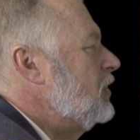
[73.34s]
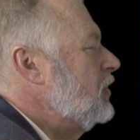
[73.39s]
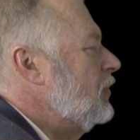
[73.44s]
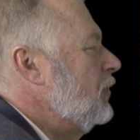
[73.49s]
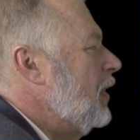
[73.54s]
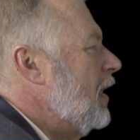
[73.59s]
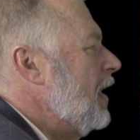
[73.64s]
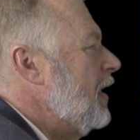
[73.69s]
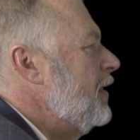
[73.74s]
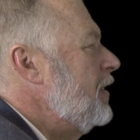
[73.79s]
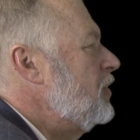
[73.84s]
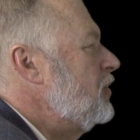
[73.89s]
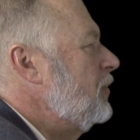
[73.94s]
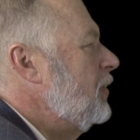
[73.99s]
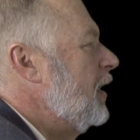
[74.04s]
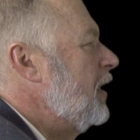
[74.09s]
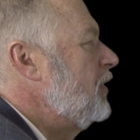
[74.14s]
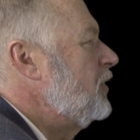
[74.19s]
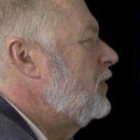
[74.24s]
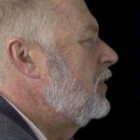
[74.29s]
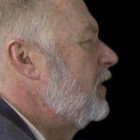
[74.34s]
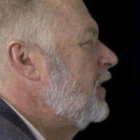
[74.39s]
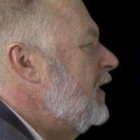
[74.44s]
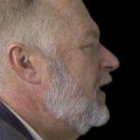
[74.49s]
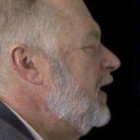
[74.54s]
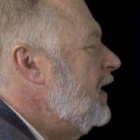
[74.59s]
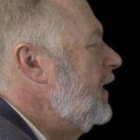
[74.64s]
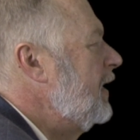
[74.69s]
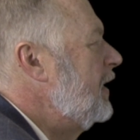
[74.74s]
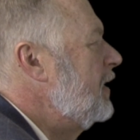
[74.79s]
So how did you actually
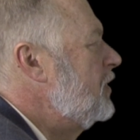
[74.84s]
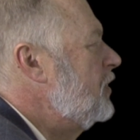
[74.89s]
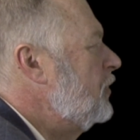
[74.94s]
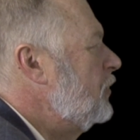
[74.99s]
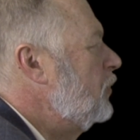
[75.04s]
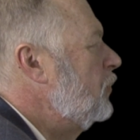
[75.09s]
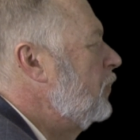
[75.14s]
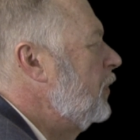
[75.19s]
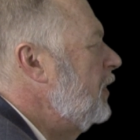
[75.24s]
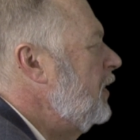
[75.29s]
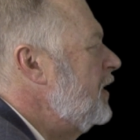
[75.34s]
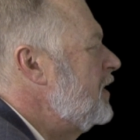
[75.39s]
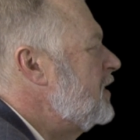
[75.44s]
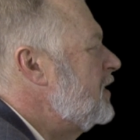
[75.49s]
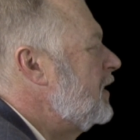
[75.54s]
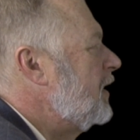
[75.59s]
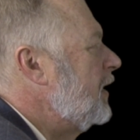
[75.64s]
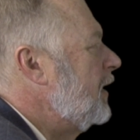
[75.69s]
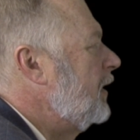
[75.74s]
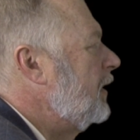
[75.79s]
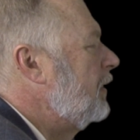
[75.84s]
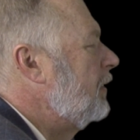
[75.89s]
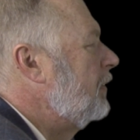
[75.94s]
get into real estate?